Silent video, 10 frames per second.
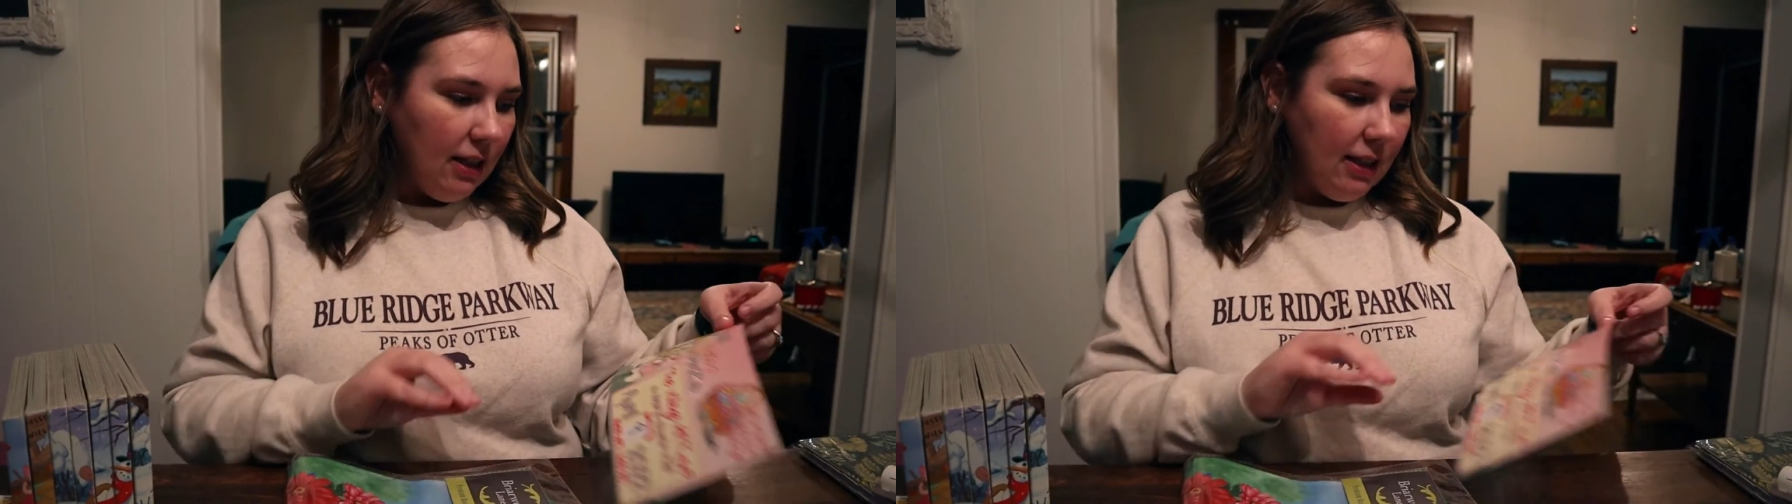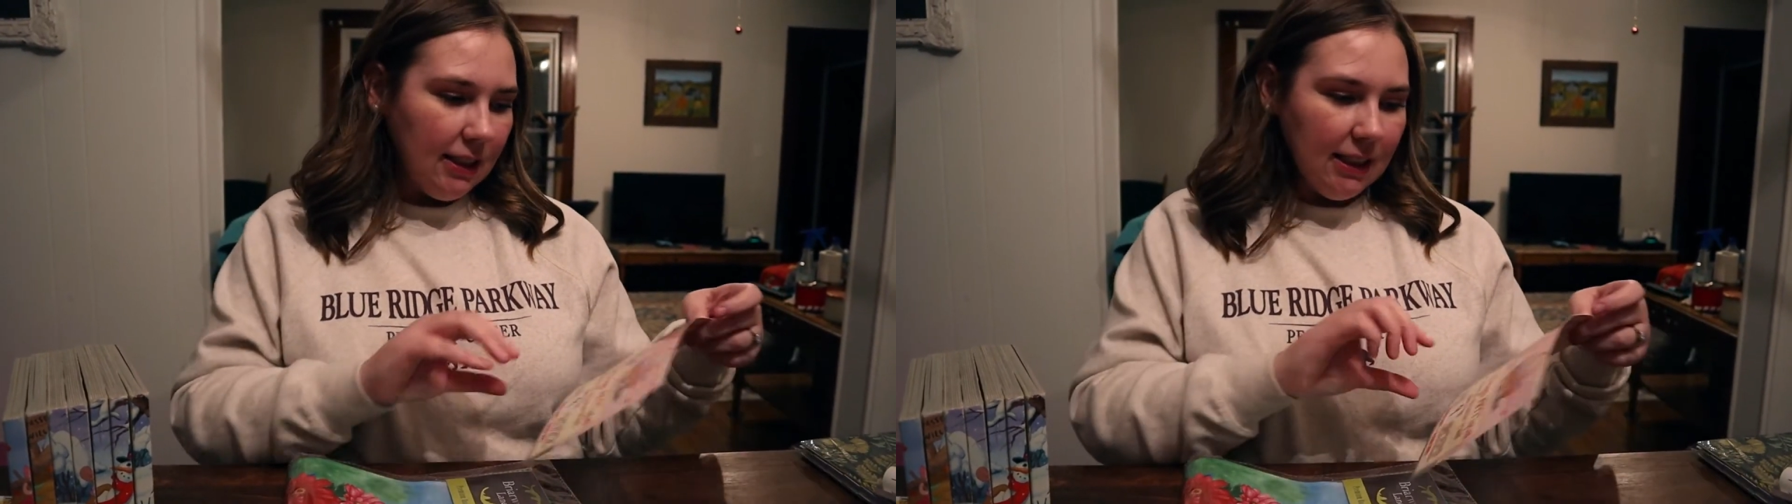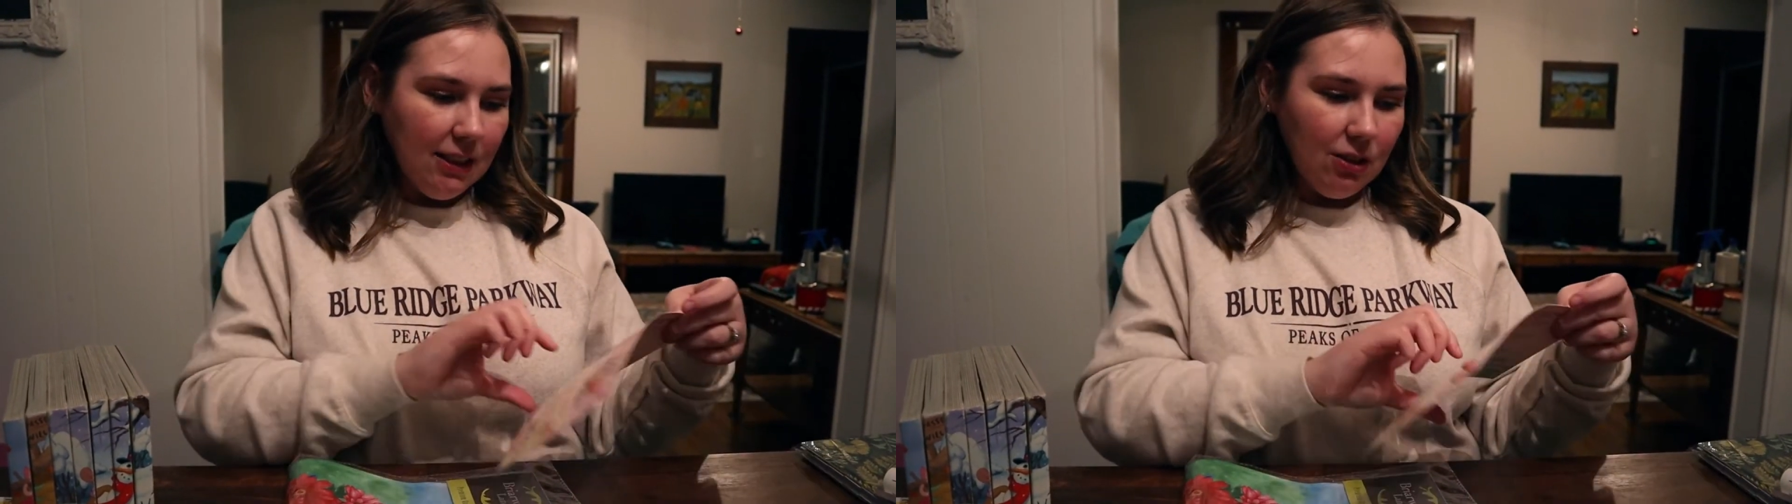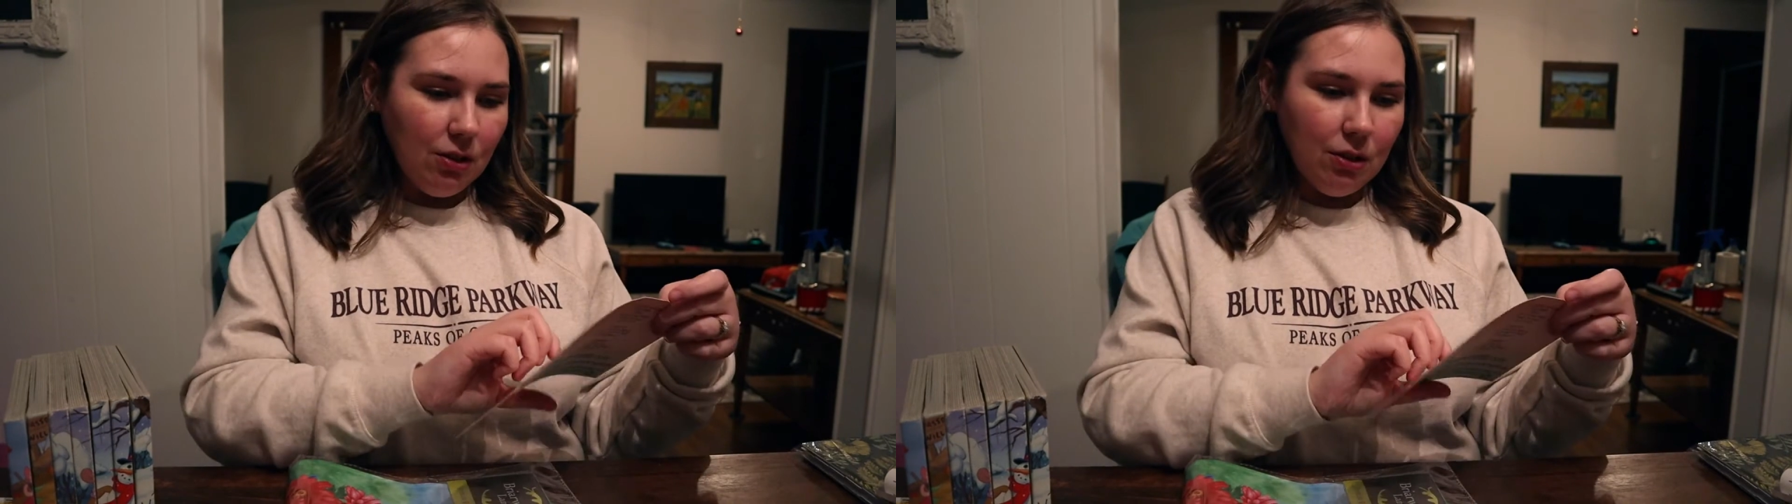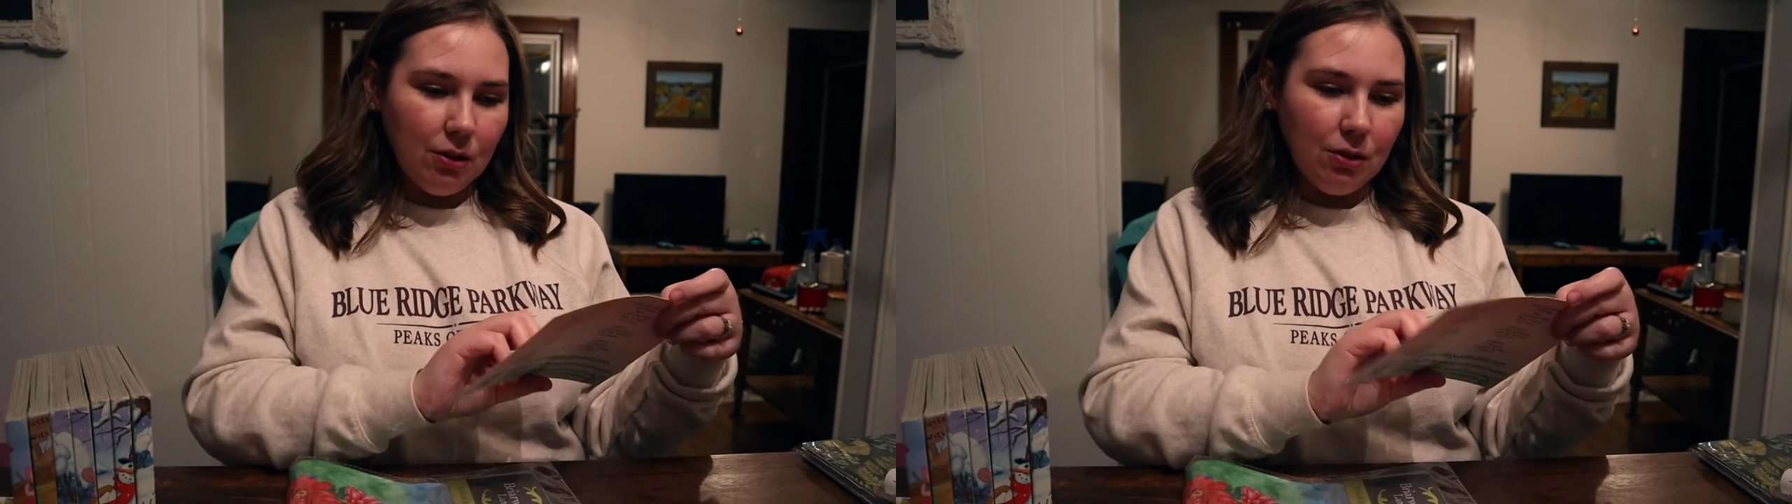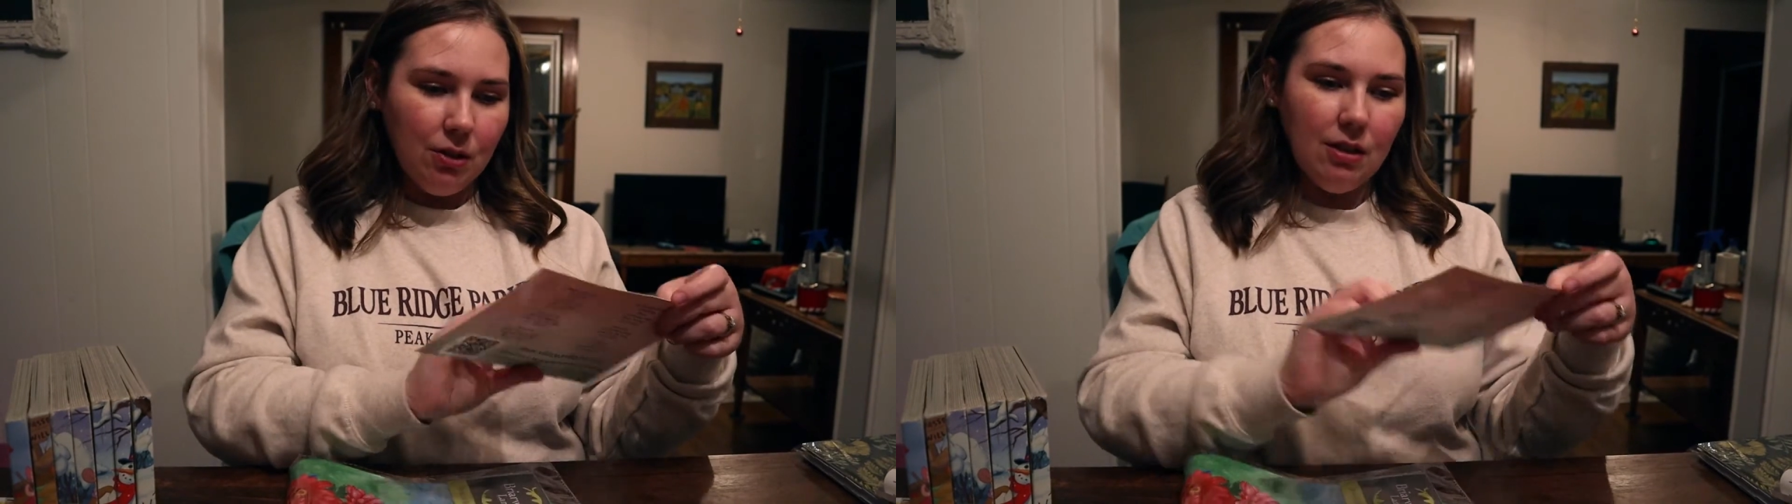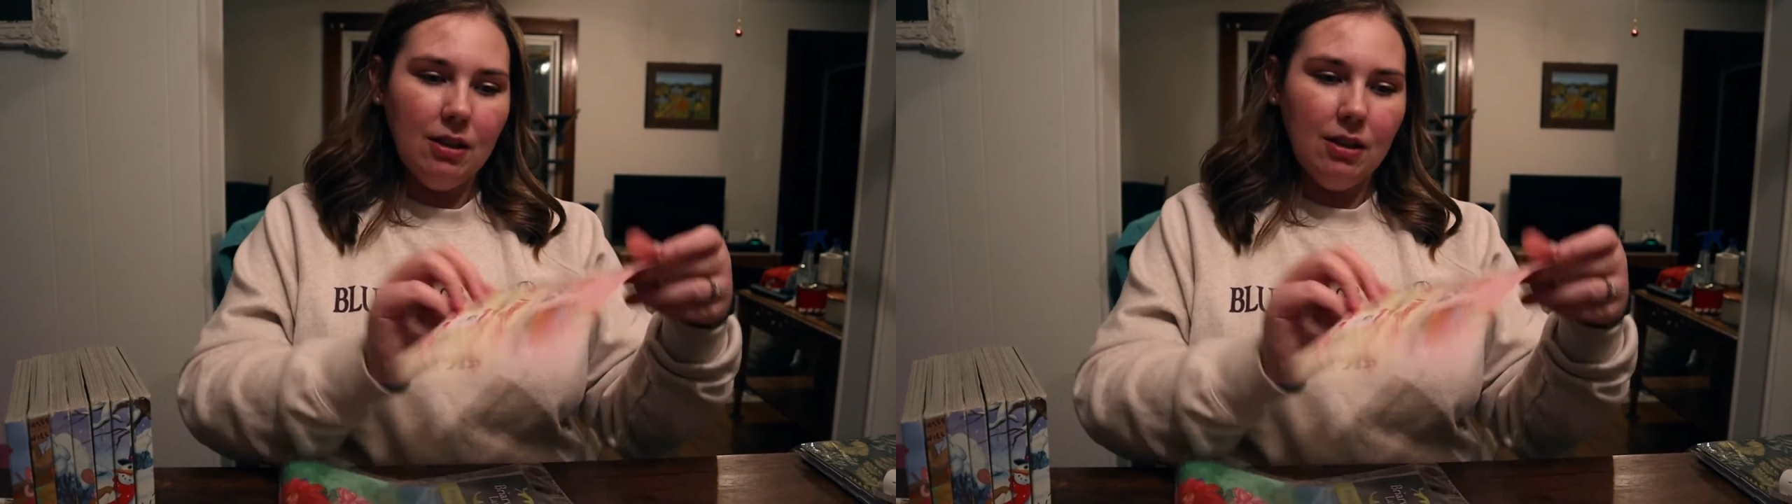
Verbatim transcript: this is their little